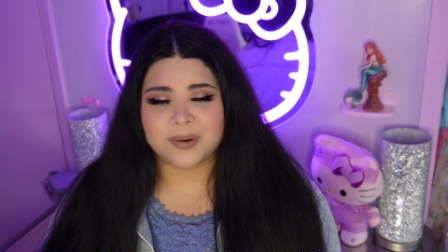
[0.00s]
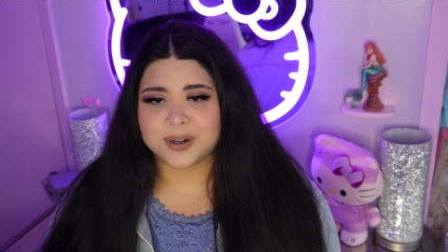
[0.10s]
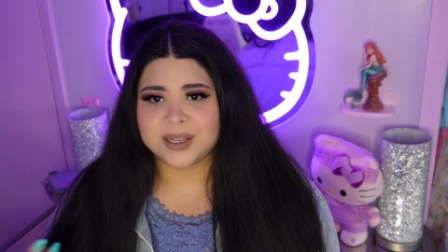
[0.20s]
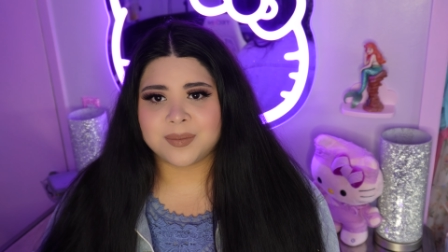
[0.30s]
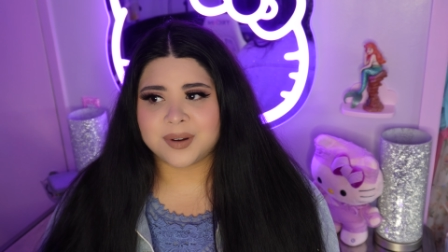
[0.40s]

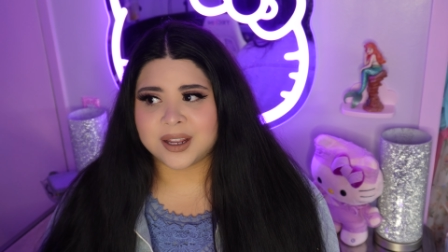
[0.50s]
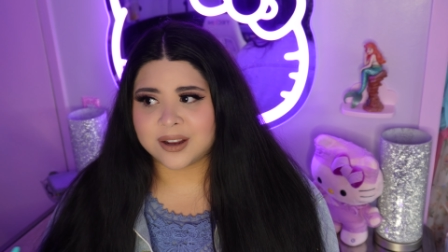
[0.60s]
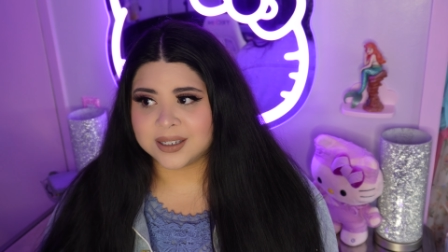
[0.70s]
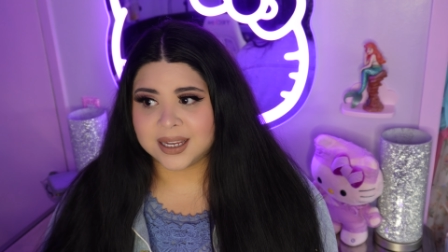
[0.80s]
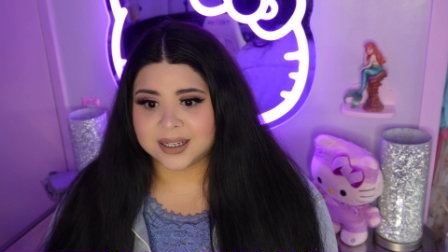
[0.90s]
or somebody
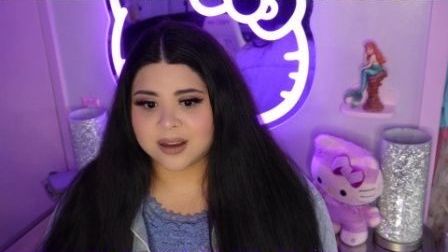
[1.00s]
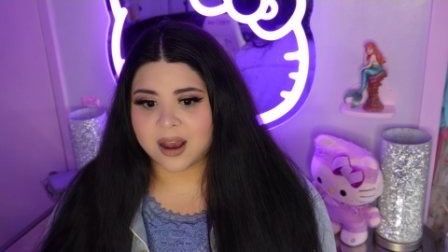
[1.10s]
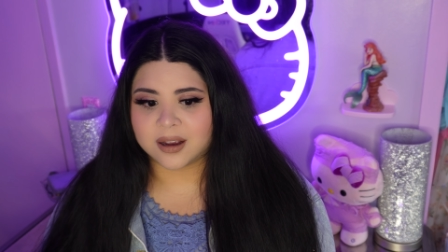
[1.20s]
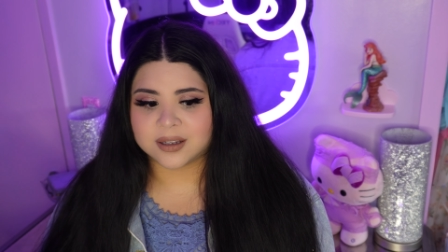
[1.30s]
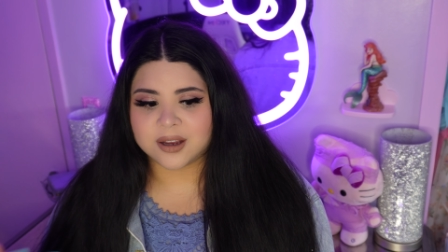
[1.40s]
on
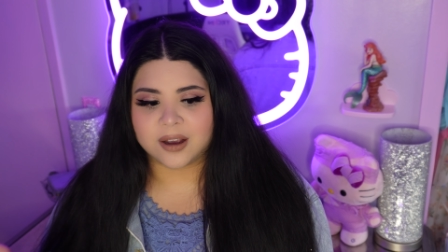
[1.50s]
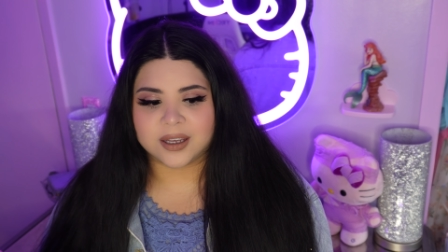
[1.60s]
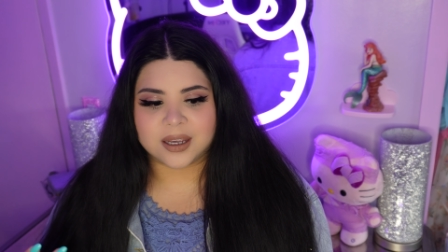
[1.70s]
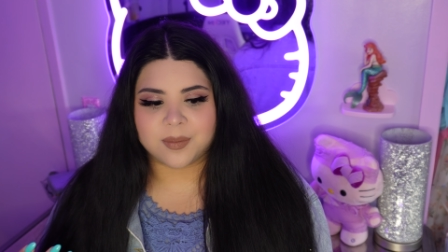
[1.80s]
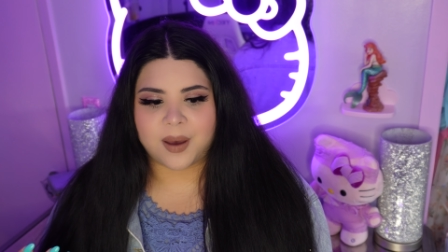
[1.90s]
TikTok
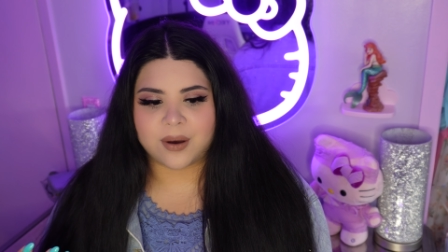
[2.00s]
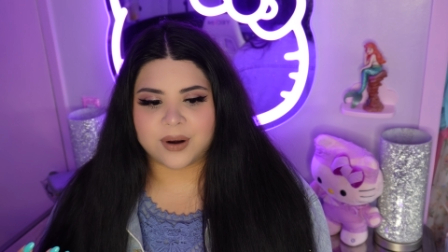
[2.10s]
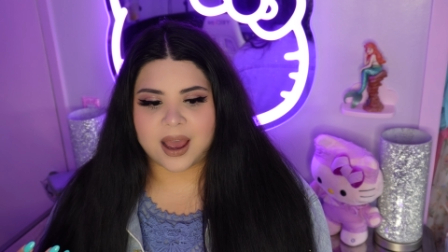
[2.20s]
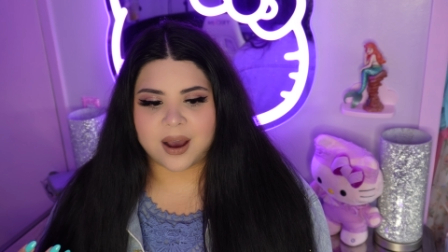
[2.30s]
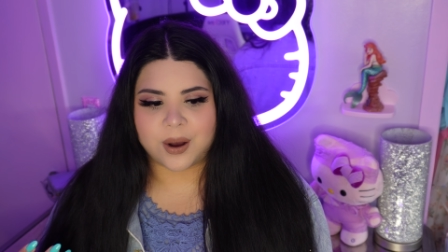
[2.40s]
talking
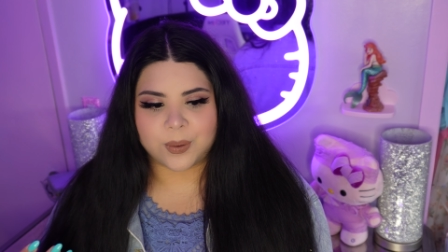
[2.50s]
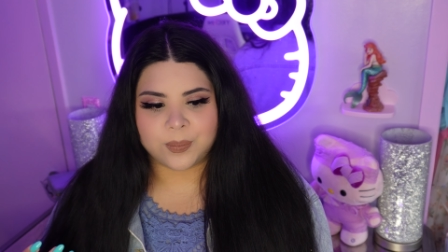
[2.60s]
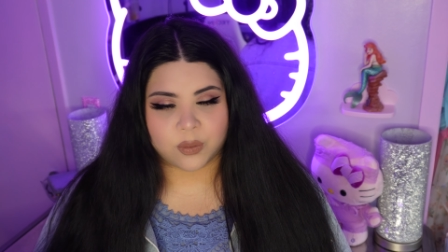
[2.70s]
about how